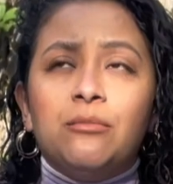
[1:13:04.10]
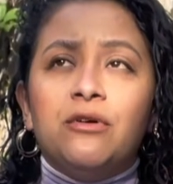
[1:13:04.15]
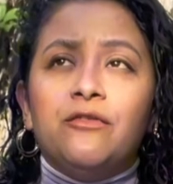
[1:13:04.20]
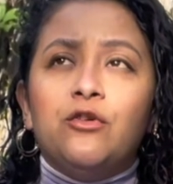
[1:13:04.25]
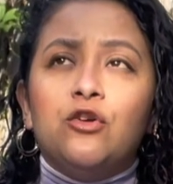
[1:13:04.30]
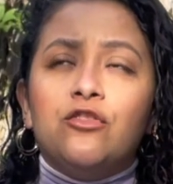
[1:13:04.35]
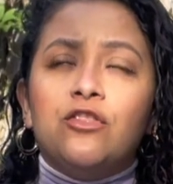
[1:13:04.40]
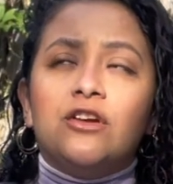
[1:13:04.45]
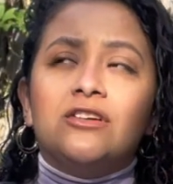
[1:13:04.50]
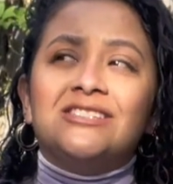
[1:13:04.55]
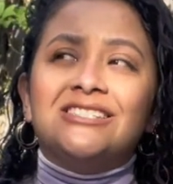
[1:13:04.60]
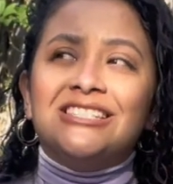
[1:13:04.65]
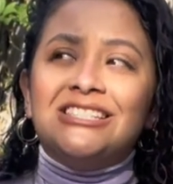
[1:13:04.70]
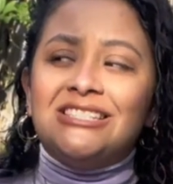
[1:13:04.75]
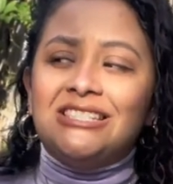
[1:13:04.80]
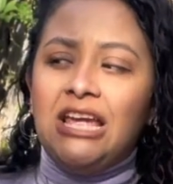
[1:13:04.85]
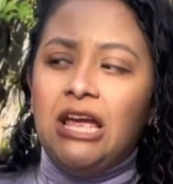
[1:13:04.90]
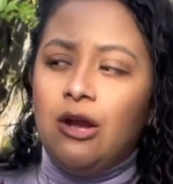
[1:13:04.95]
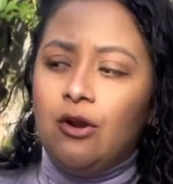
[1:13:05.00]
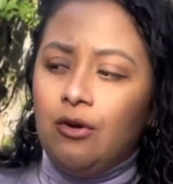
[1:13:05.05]
of you, there's this
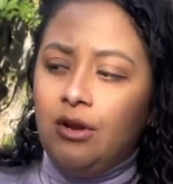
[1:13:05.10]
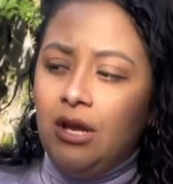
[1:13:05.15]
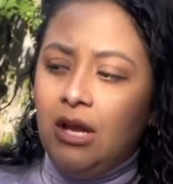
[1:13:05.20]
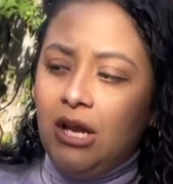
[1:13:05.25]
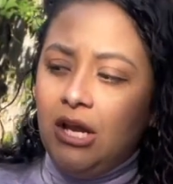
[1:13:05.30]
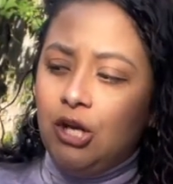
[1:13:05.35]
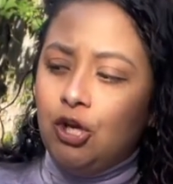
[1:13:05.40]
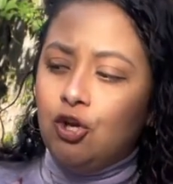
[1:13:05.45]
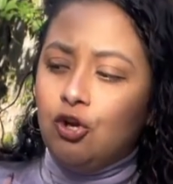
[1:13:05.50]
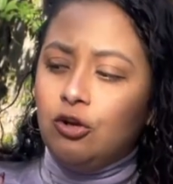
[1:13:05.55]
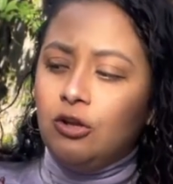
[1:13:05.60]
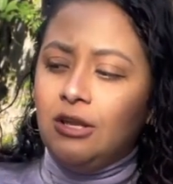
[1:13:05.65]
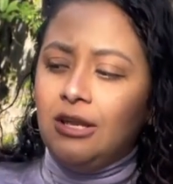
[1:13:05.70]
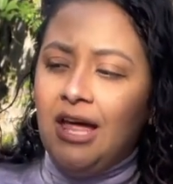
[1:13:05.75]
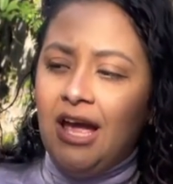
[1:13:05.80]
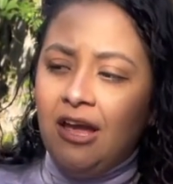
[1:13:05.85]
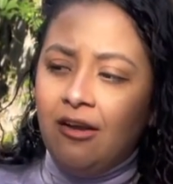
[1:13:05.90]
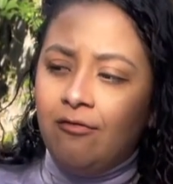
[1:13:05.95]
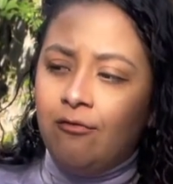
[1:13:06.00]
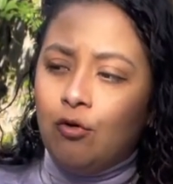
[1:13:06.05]
area in your
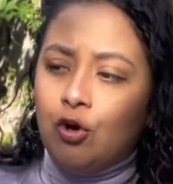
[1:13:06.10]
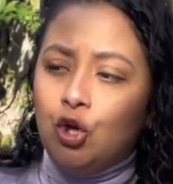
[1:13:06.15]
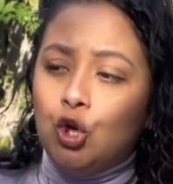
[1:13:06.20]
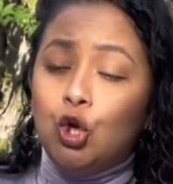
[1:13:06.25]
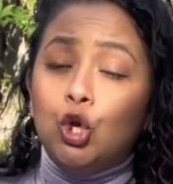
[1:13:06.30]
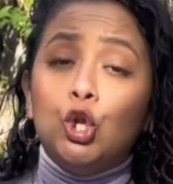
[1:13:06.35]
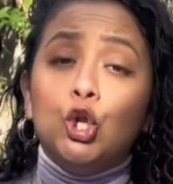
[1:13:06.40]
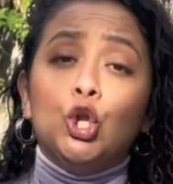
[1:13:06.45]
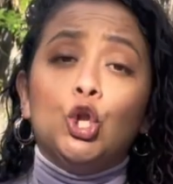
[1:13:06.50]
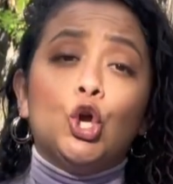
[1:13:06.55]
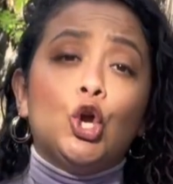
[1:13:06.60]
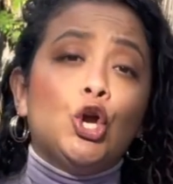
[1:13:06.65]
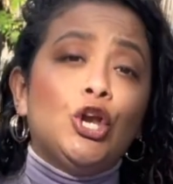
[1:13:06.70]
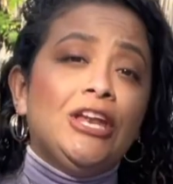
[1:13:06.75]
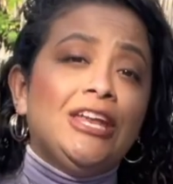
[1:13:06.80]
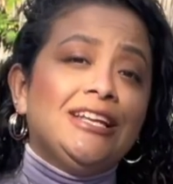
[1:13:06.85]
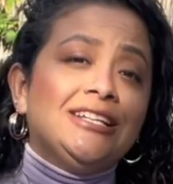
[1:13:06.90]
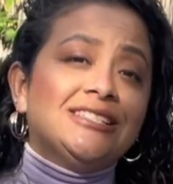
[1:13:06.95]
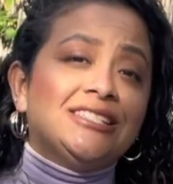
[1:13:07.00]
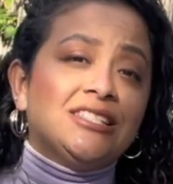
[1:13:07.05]
life where you're
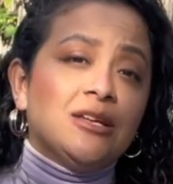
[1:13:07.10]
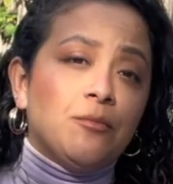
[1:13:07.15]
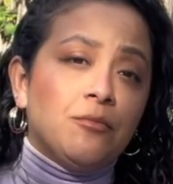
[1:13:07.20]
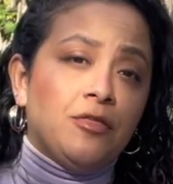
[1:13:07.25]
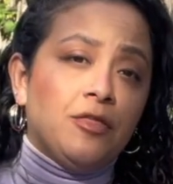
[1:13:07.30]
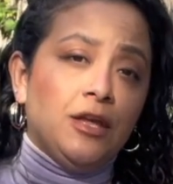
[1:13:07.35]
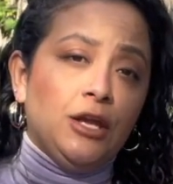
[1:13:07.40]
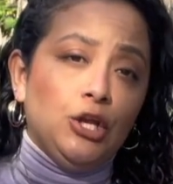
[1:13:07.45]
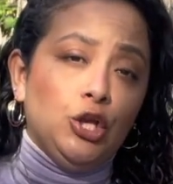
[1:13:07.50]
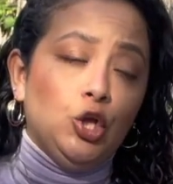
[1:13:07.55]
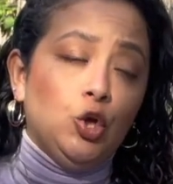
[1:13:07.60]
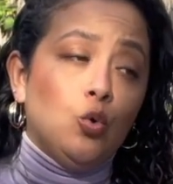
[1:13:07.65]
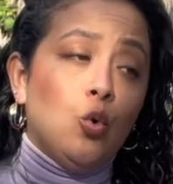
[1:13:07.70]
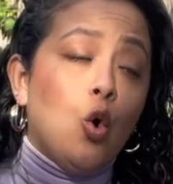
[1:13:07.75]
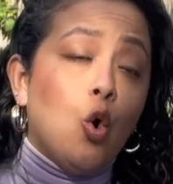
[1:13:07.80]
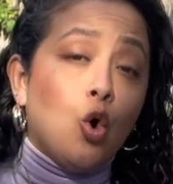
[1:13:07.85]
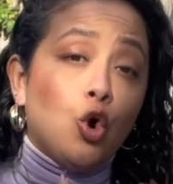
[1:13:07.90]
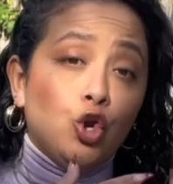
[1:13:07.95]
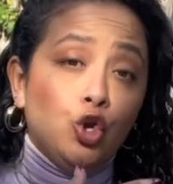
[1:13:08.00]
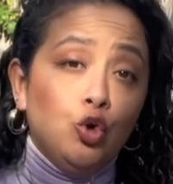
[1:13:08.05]
learning something new,
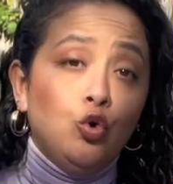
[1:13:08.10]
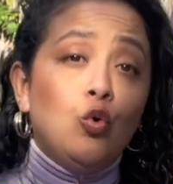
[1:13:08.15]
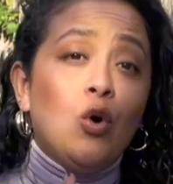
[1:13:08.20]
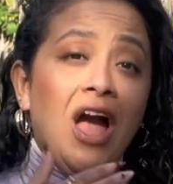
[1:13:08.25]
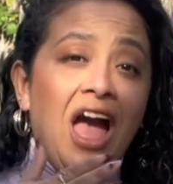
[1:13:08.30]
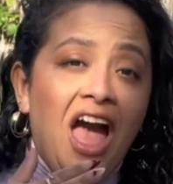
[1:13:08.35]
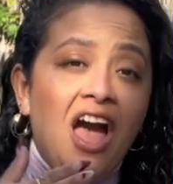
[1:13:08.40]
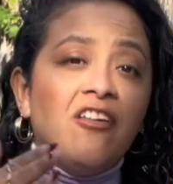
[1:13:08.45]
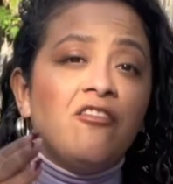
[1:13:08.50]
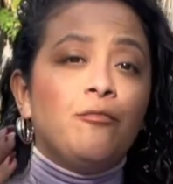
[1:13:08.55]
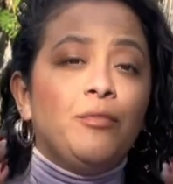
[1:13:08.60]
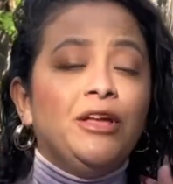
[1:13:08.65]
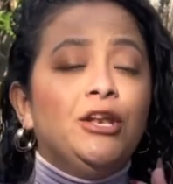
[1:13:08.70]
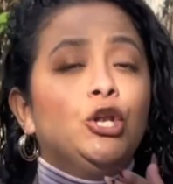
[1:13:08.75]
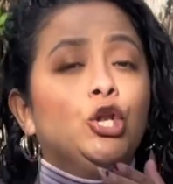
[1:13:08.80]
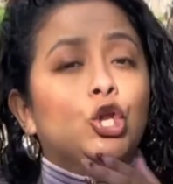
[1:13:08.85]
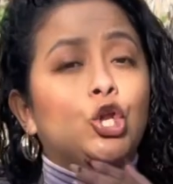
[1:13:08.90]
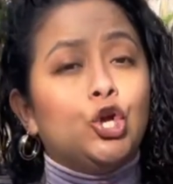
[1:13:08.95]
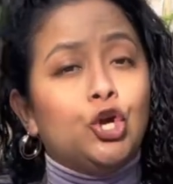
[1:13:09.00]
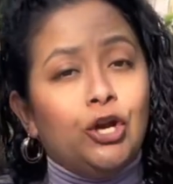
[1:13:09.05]
or you have
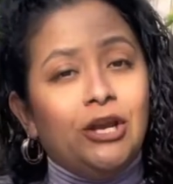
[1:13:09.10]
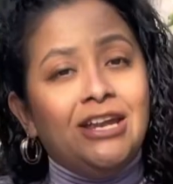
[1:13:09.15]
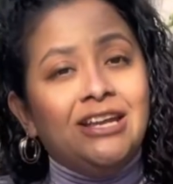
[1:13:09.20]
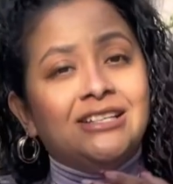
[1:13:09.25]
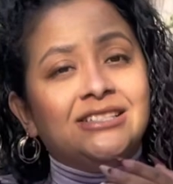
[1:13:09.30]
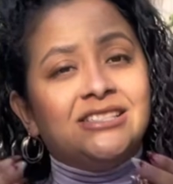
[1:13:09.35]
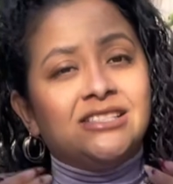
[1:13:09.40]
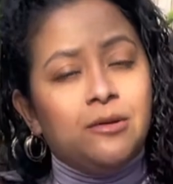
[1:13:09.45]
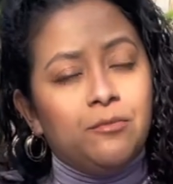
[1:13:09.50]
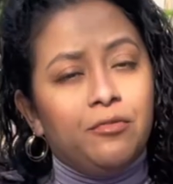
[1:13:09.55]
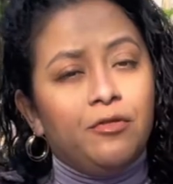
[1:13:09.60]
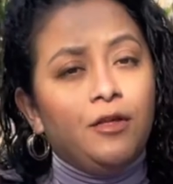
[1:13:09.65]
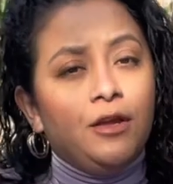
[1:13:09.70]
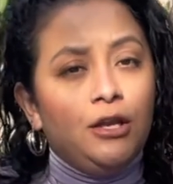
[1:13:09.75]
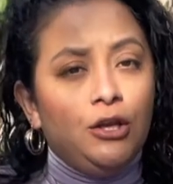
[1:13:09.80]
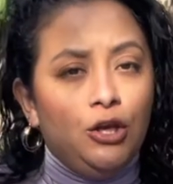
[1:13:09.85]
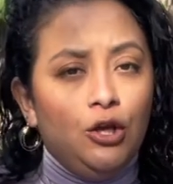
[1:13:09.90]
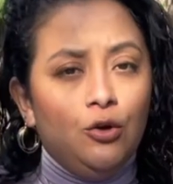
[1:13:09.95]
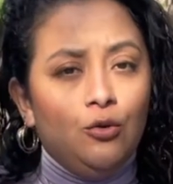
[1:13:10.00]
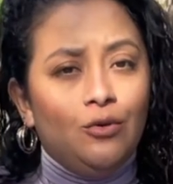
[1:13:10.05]
been learning something
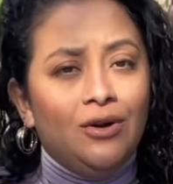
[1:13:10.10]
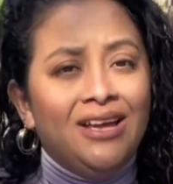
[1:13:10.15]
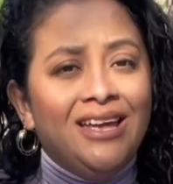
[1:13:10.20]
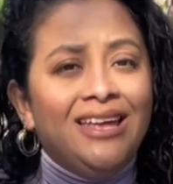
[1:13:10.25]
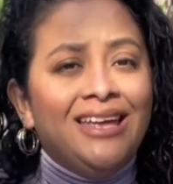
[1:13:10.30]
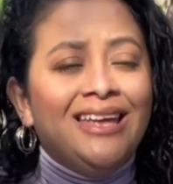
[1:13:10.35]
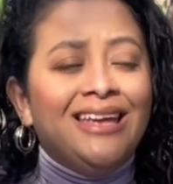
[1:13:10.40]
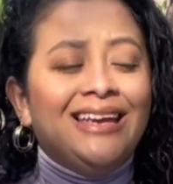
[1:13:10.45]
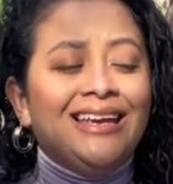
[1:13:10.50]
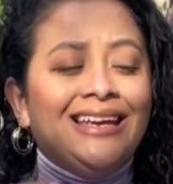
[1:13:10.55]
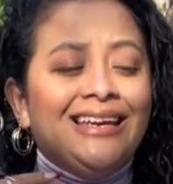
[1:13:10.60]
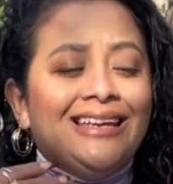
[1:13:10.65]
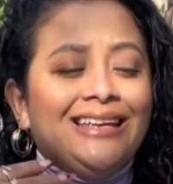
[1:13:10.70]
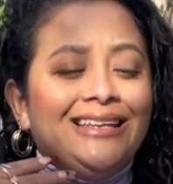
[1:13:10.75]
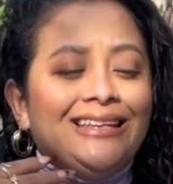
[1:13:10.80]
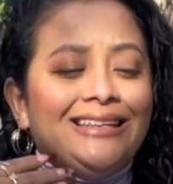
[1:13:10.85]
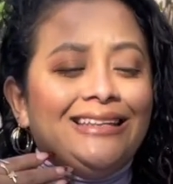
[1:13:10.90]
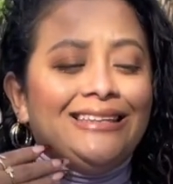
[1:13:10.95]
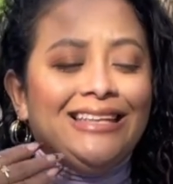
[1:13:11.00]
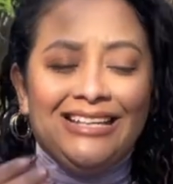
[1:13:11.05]
new.
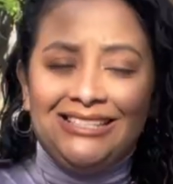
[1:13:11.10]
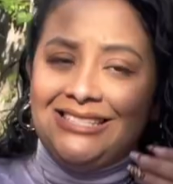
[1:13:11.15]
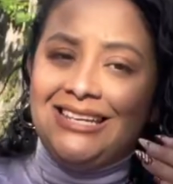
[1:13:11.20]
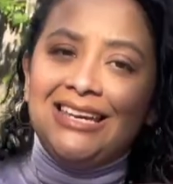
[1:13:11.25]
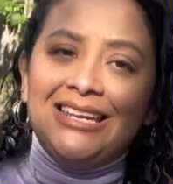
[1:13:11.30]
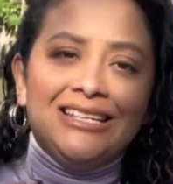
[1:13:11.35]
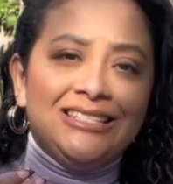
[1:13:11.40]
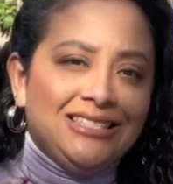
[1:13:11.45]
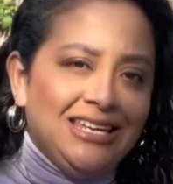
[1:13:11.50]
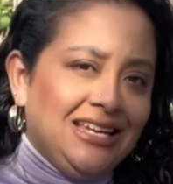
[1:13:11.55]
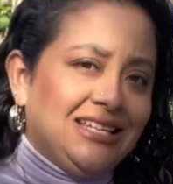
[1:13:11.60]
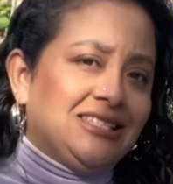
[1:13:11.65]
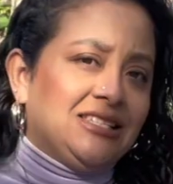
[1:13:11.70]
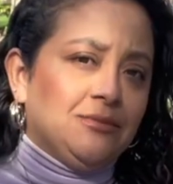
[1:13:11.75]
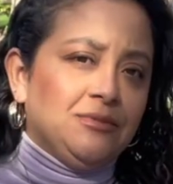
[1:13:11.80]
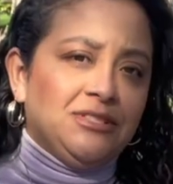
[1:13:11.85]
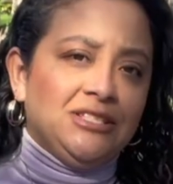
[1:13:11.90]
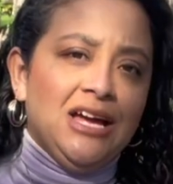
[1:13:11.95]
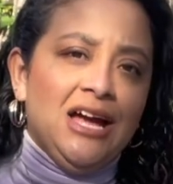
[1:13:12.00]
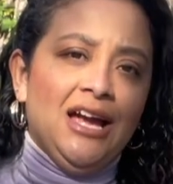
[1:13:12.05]
That's going to take some
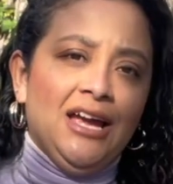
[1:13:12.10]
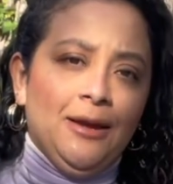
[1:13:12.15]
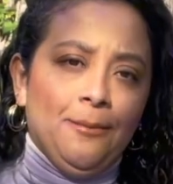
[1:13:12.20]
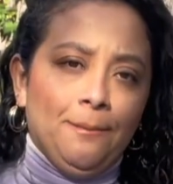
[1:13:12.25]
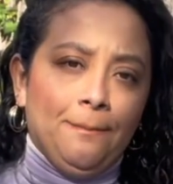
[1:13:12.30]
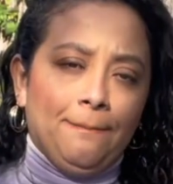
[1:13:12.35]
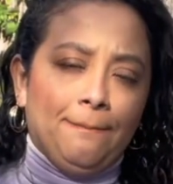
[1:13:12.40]
time.